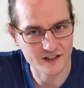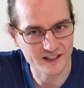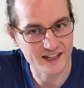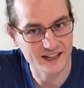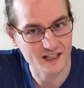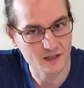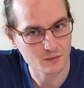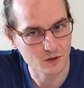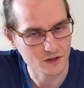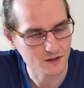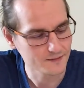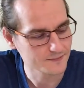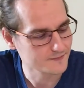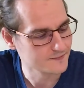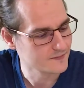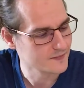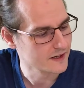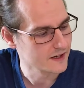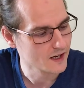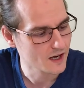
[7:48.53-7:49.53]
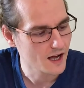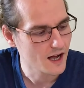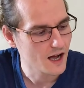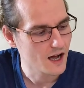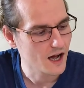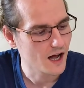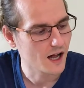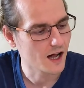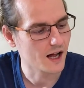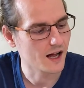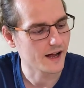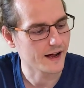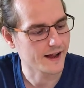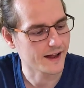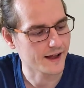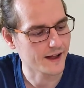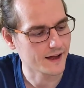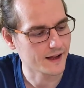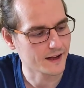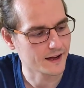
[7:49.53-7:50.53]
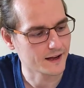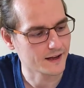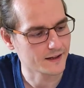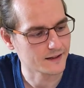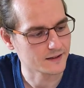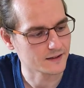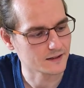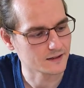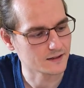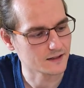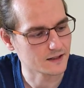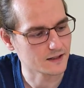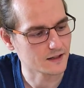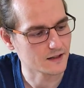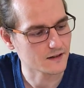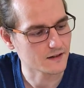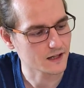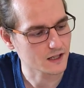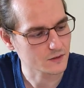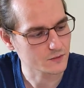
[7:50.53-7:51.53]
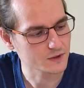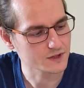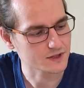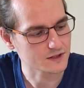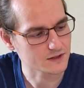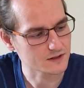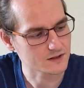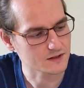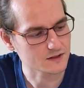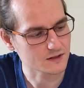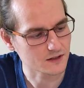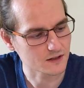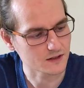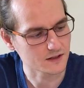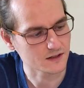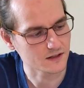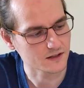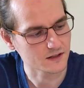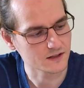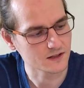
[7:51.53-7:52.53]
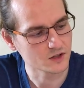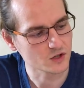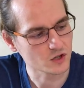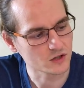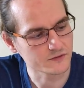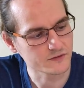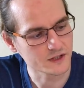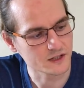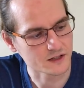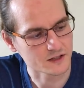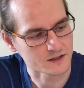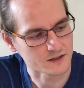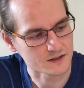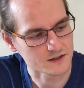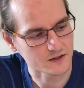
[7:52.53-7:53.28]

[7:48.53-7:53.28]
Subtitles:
cable, and that was inconvenient.